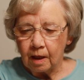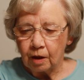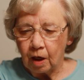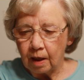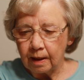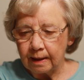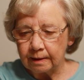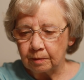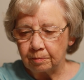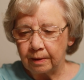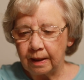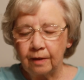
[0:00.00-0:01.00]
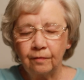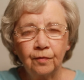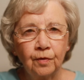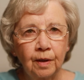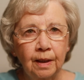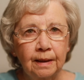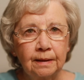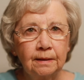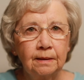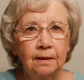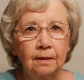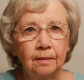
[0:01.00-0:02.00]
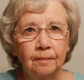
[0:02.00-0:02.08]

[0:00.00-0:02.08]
God has a plan for us